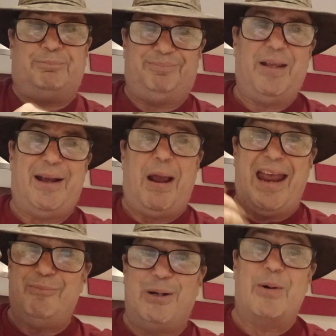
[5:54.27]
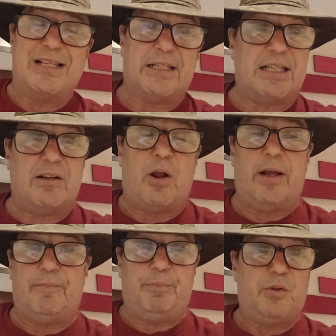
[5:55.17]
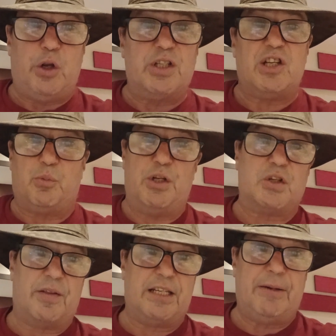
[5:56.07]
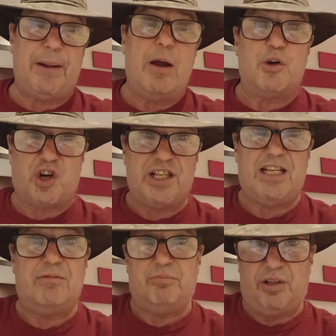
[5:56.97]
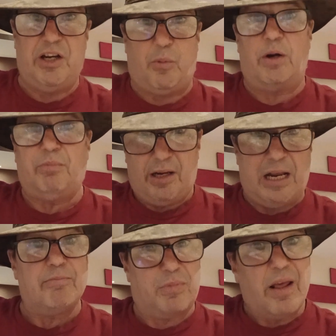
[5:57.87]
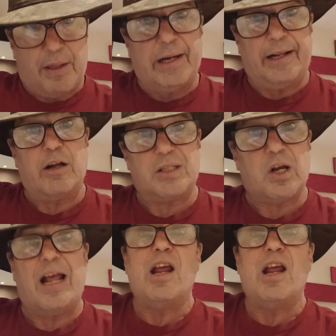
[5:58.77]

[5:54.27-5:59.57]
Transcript: Yeah, and we once said, like, you said you wouldn't sign the TPA, which I said, dear one, yep, they're going to go and sign it